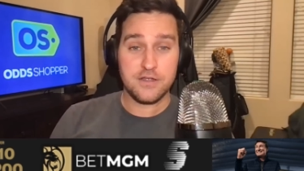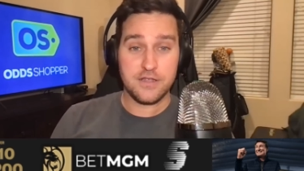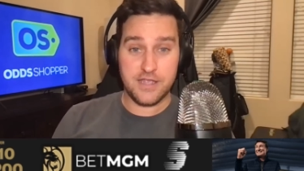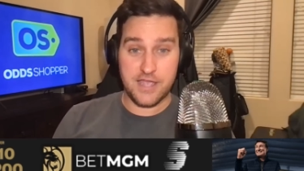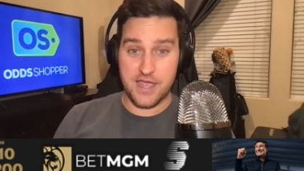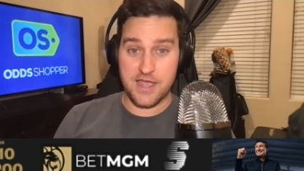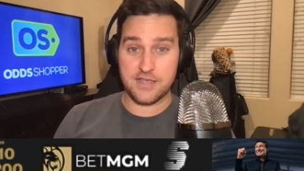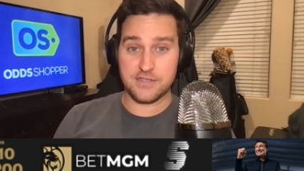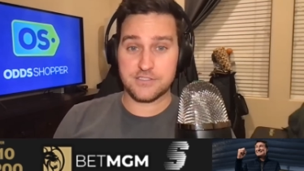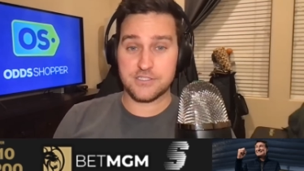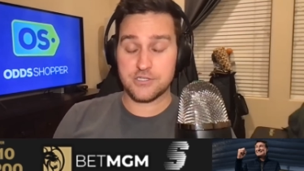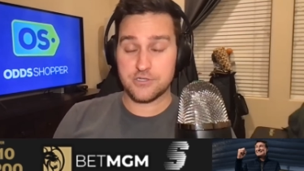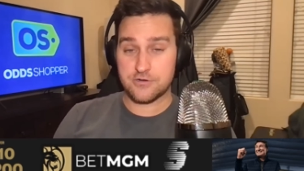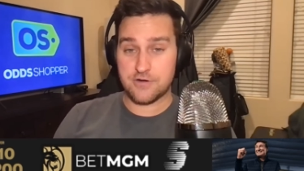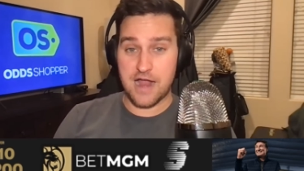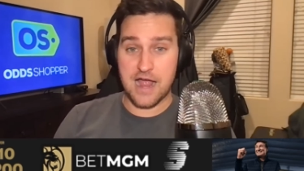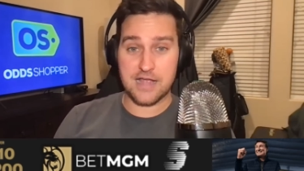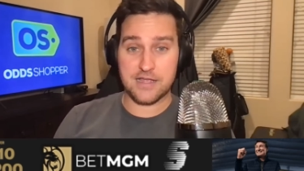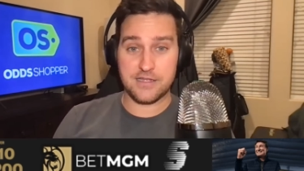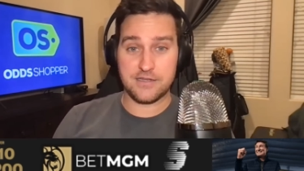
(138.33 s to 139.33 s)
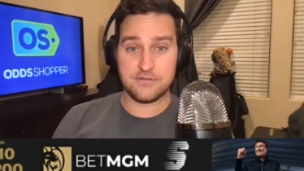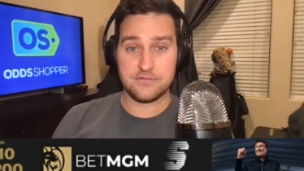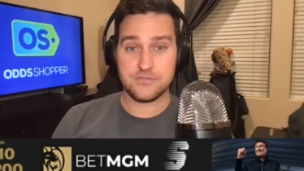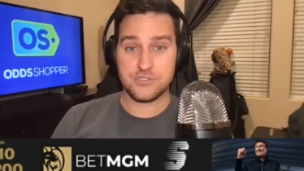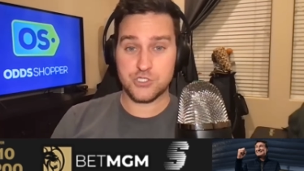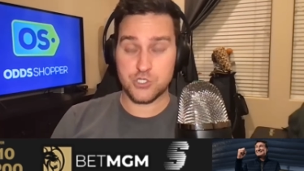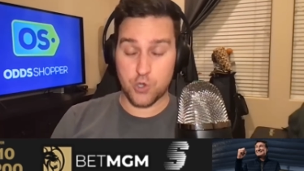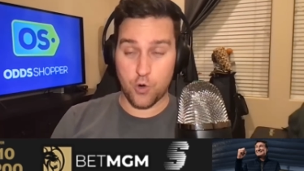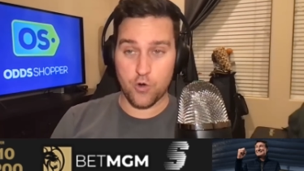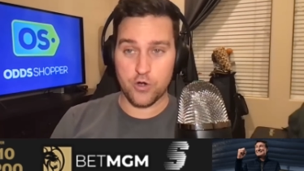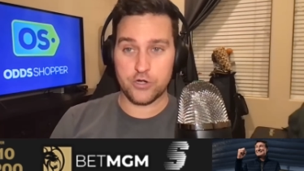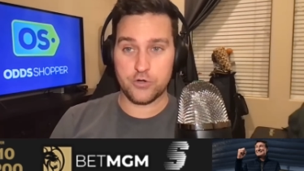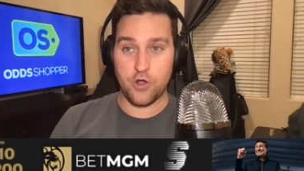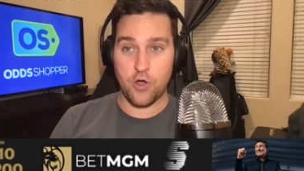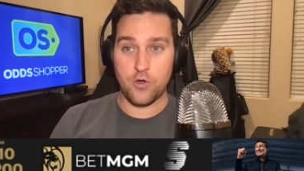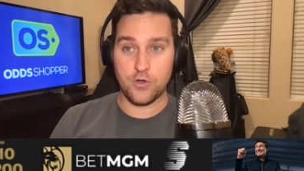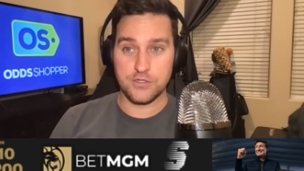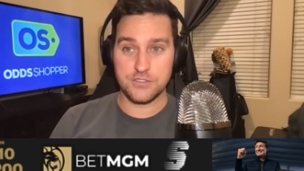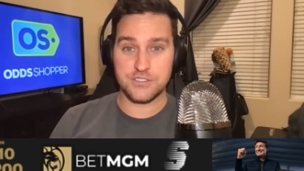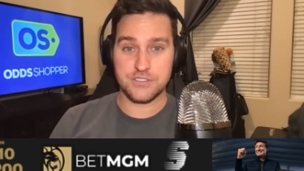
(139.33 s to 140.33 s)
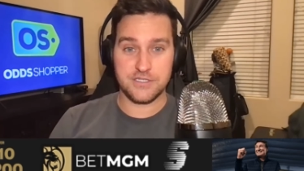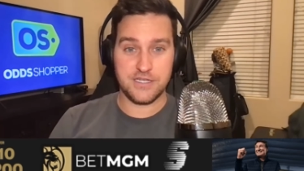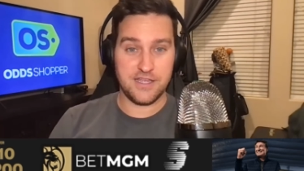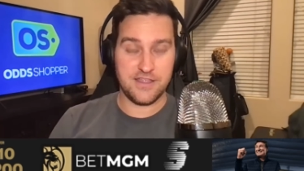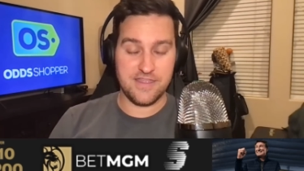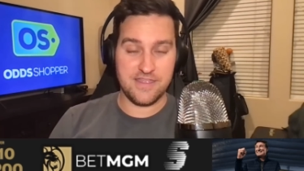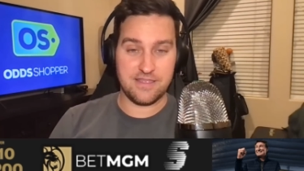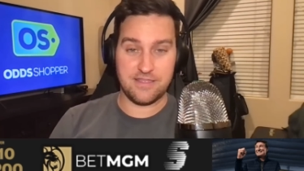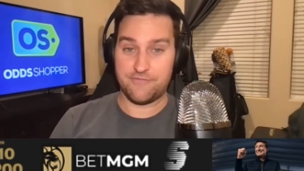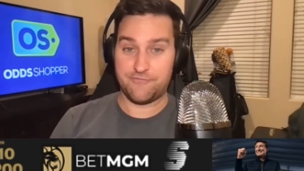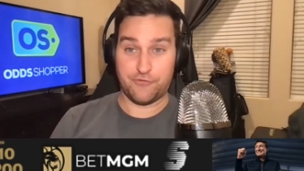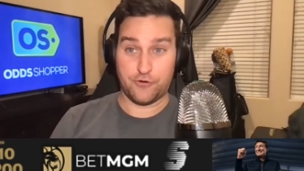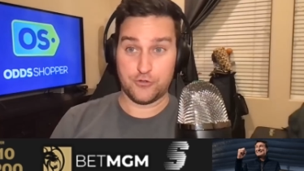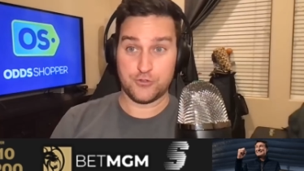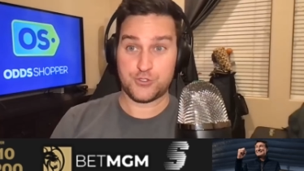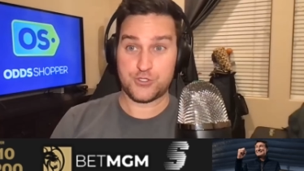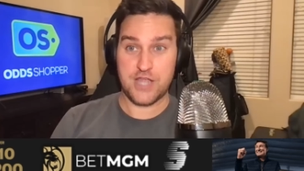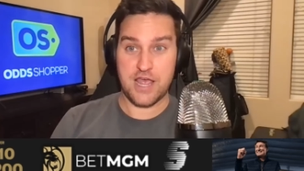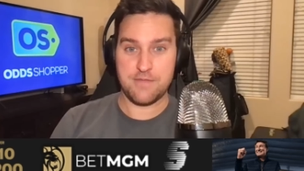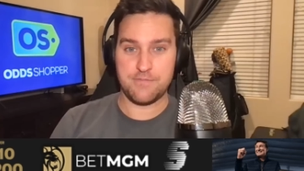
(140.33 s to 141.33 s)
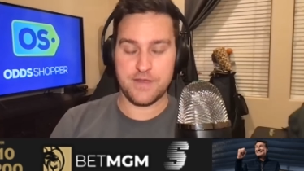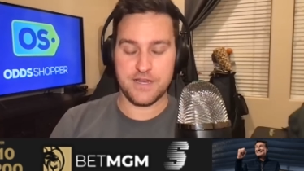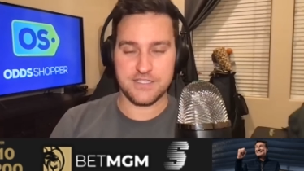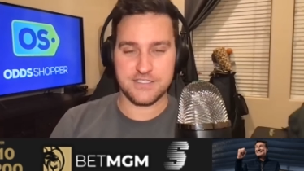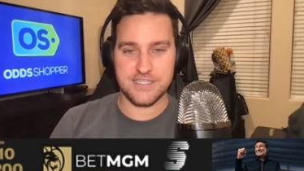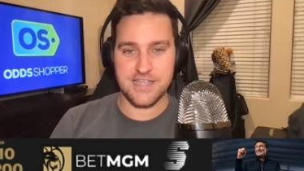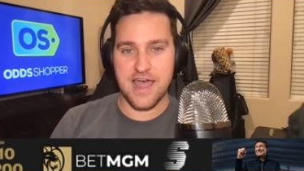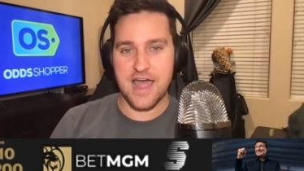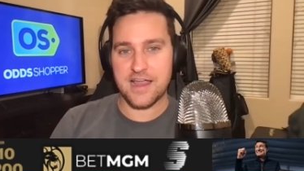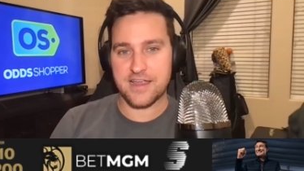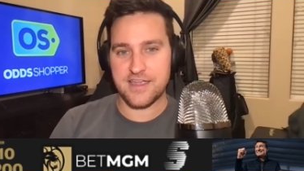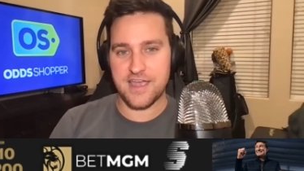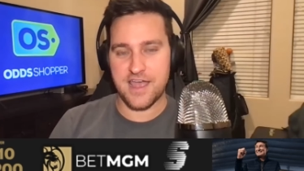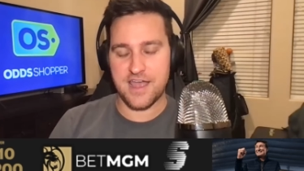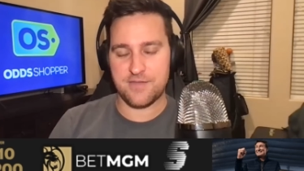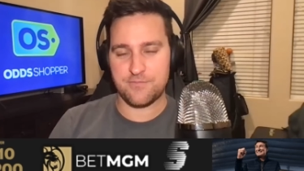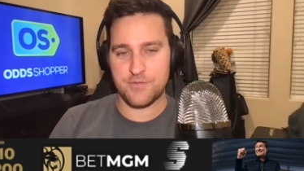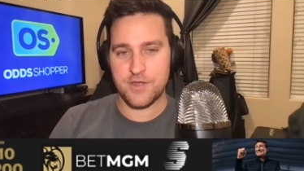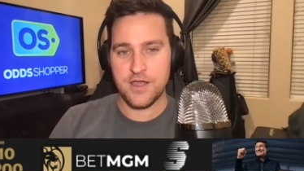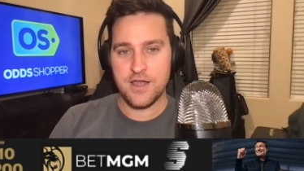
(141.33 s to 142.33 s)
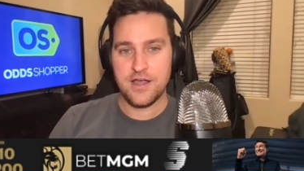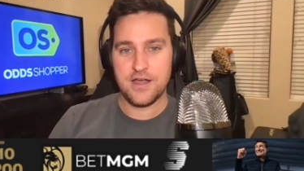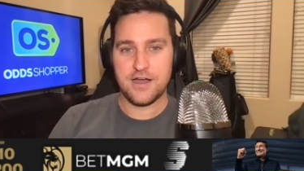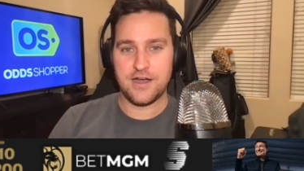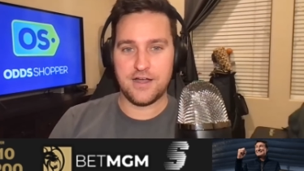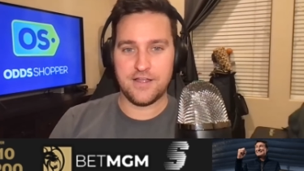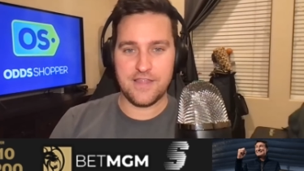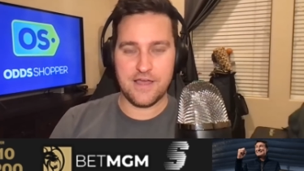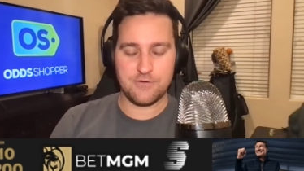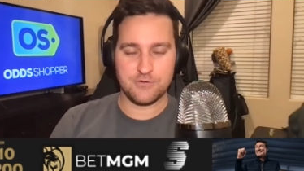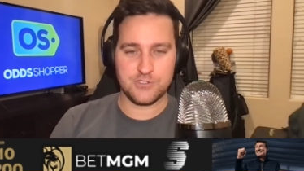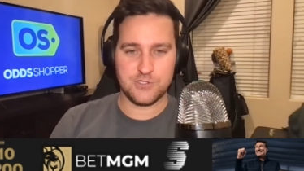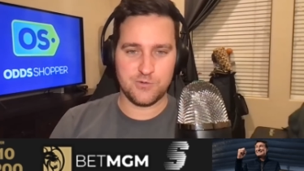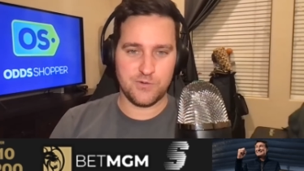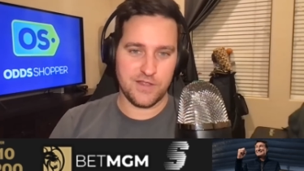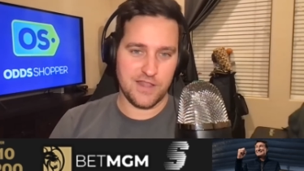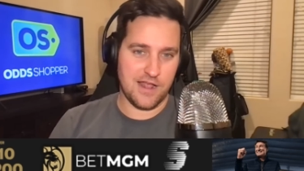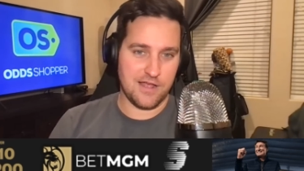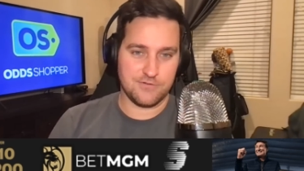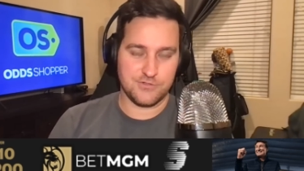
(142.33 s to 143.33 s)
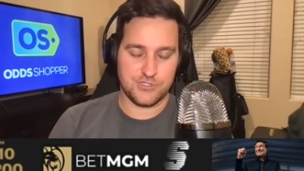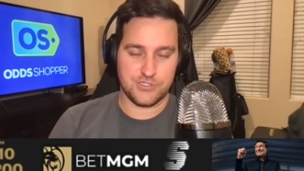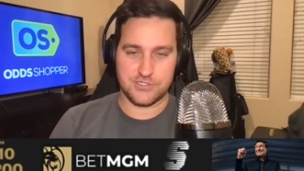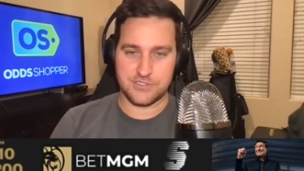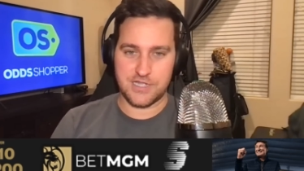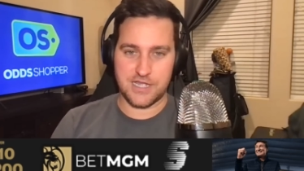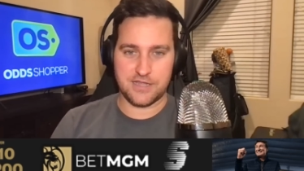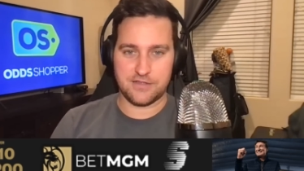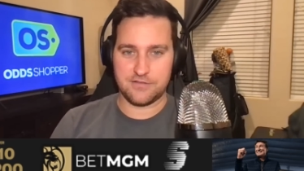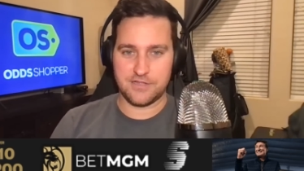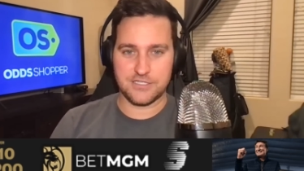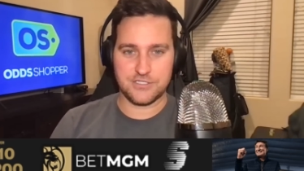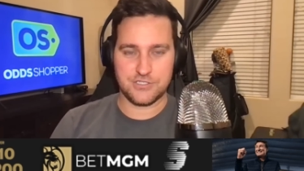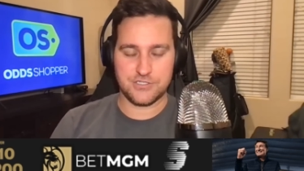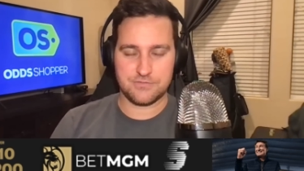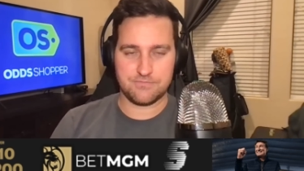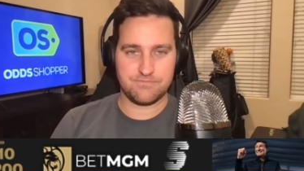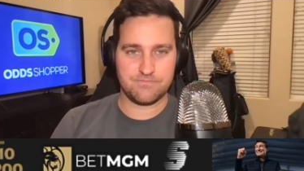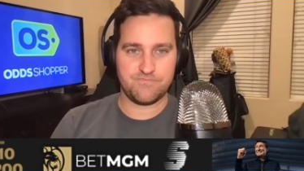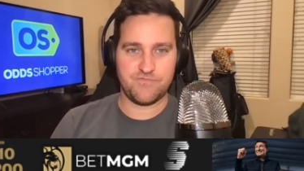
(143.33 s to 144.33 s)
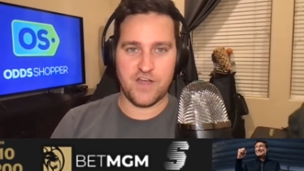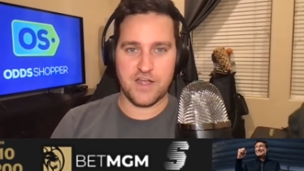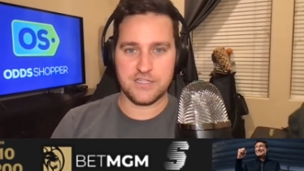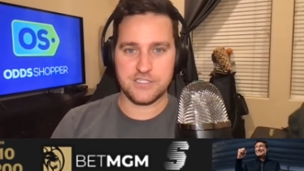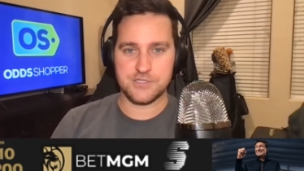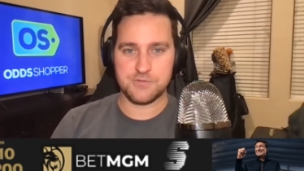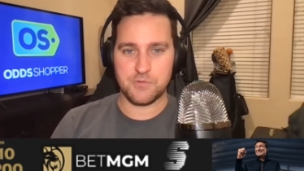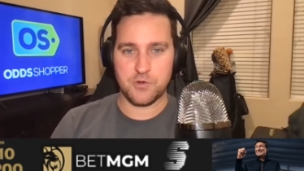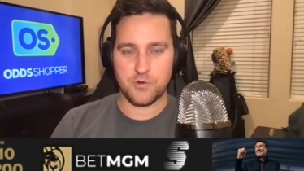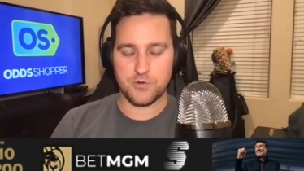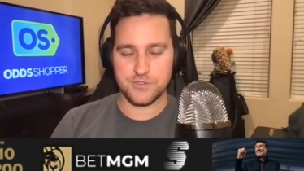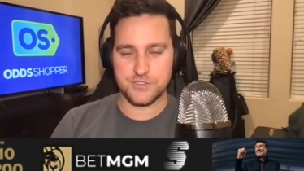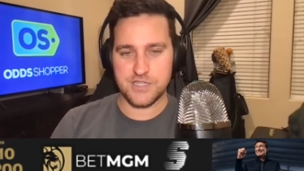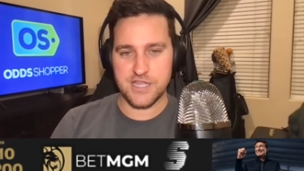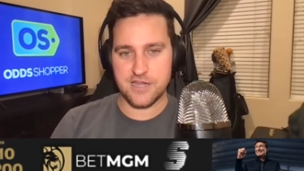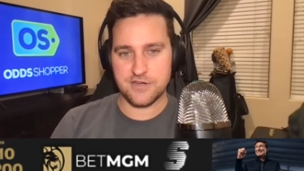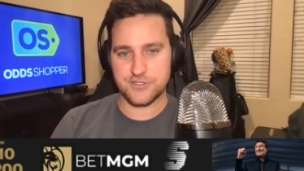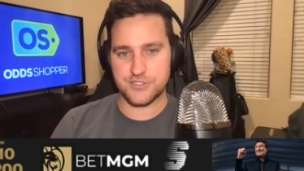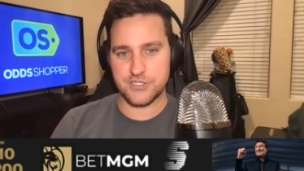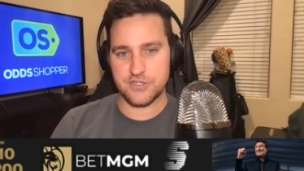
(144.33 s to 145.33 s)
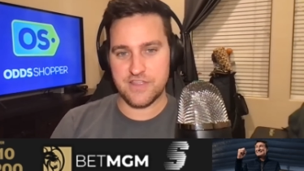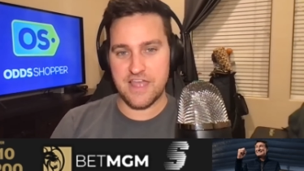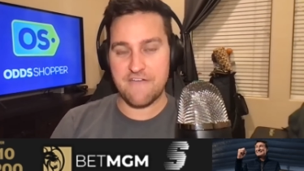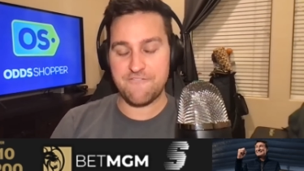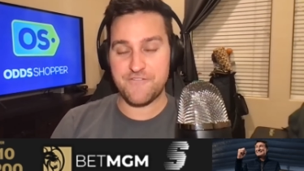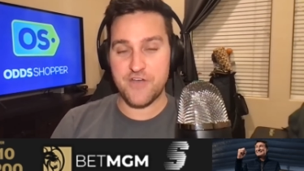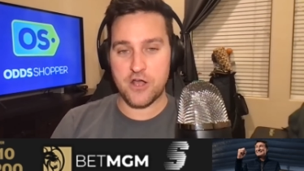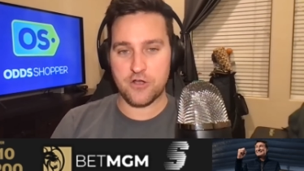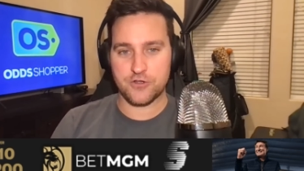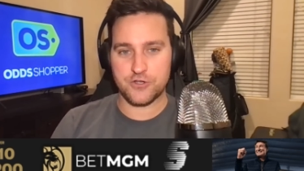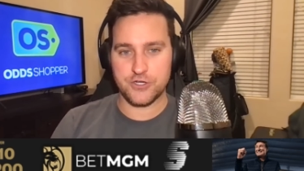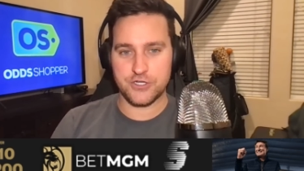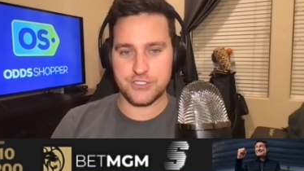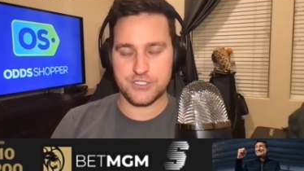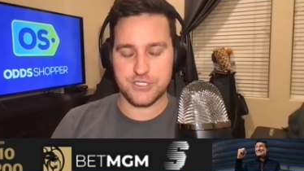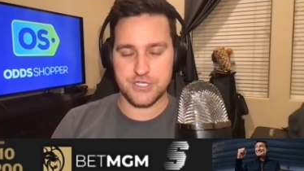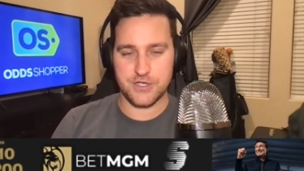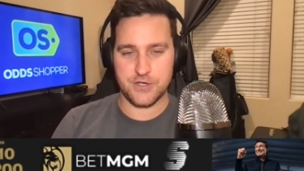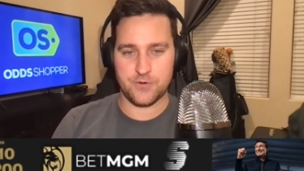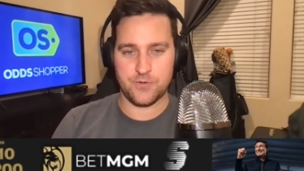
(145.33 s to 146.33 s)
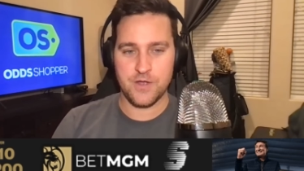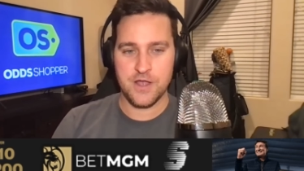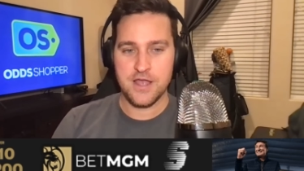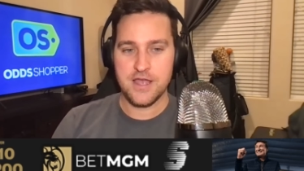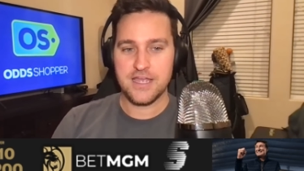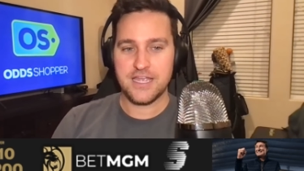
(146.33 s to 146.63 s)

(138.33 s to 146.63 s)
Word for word: Kings, Kraken scored goals in the first 10 minutes of that game. Uh, that was the one that I was just like, let's find some goals there. So that felt good too.